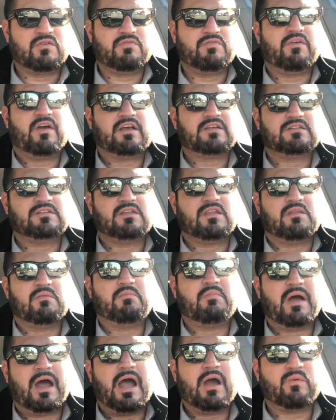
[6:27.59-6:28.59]
fastened in the
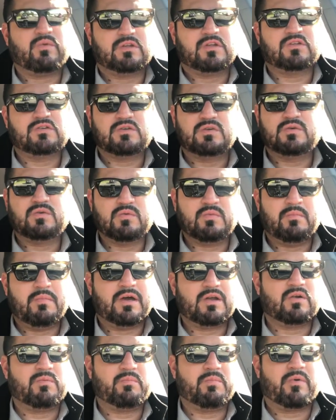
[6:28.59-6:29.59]
back with the 2
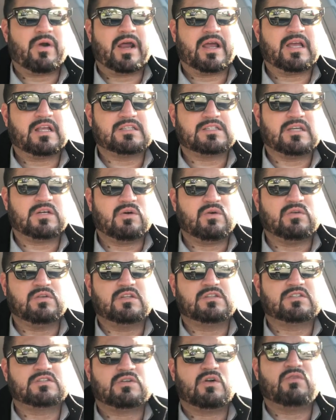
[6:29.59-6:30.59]
metal brackets that hold
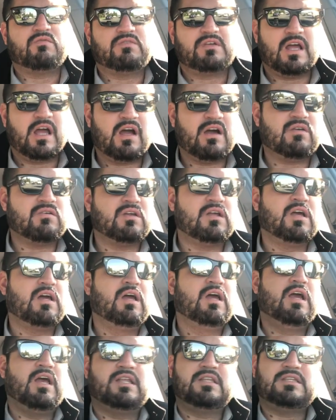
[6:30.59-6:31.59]
the stove
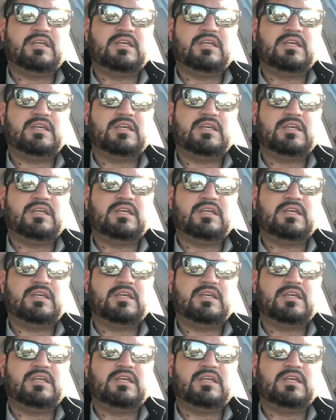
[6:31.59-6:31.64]
down.